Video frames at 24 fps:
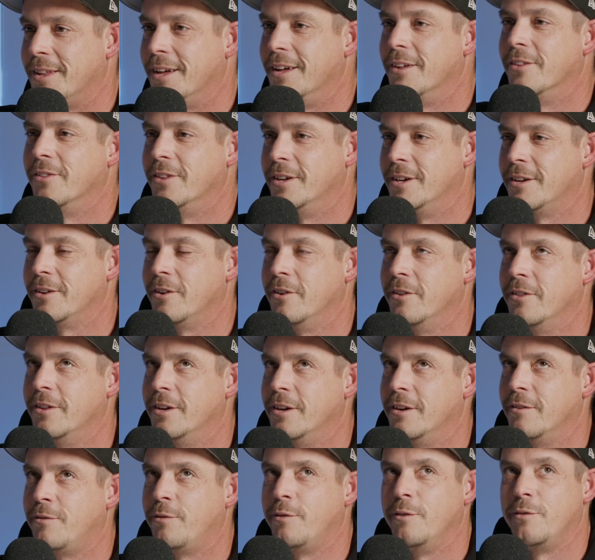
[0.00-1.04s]
on the on
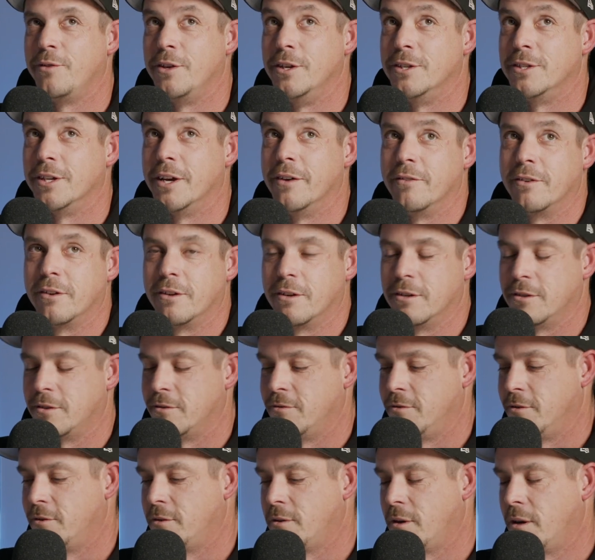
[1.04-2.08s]
the fifty seven because
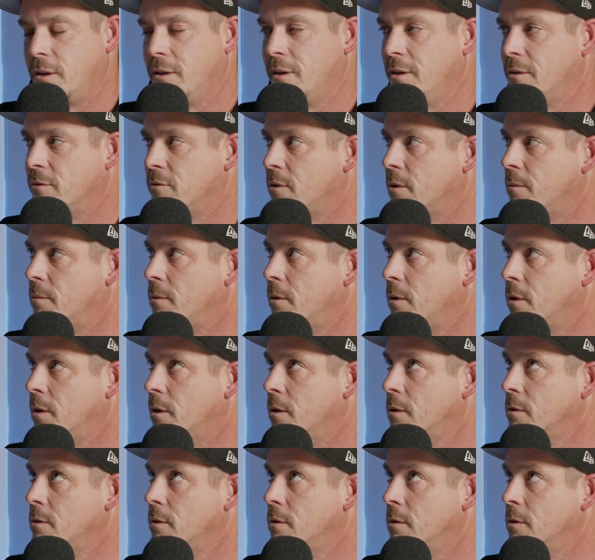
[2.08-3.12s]
it was I think that was W
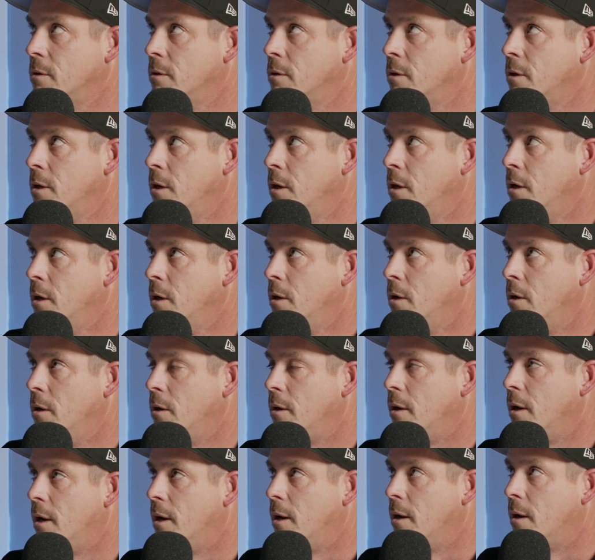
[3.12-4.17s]
class.
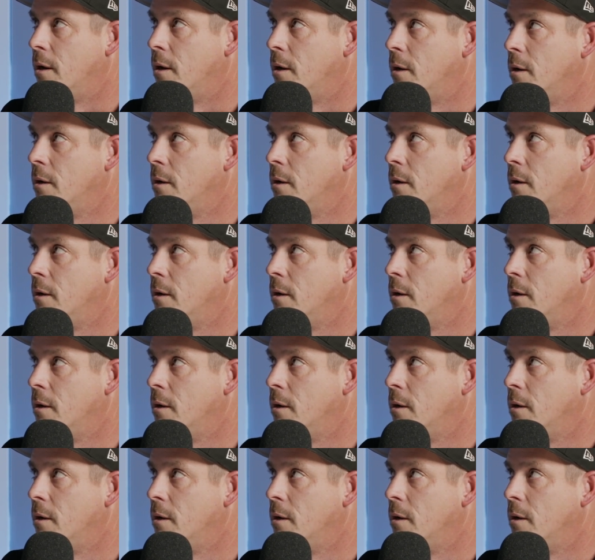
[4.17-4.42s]
Nah,